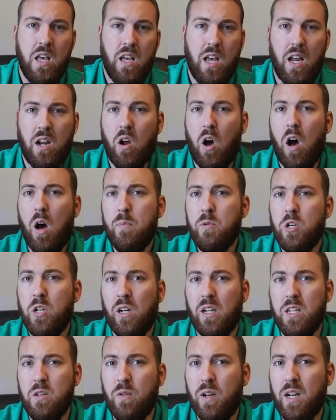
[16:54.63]
and
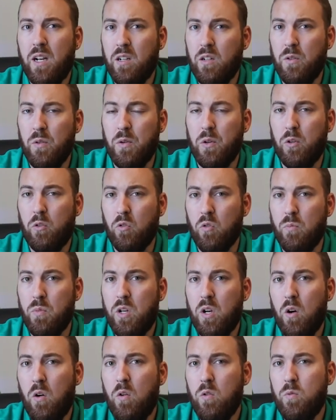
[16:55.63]
optionally you can include a group
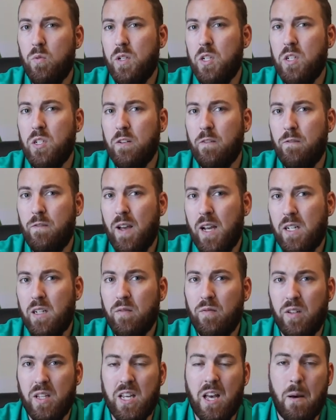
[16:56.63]
code, which is
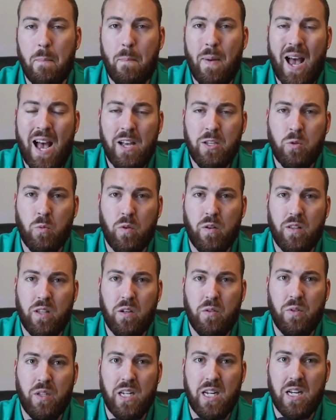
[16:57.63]
effectively a password
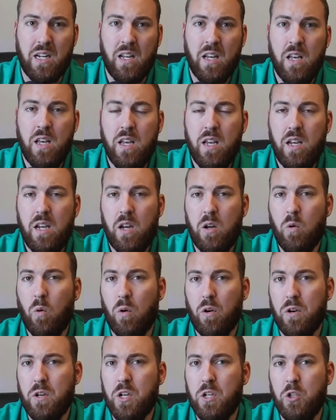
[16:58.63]
they'll need in
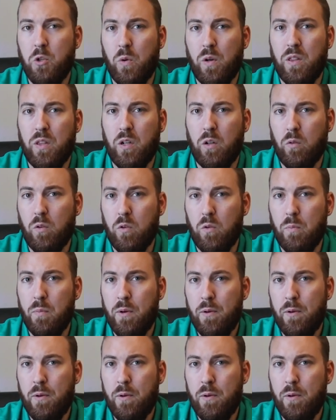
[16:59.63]
order to join the group.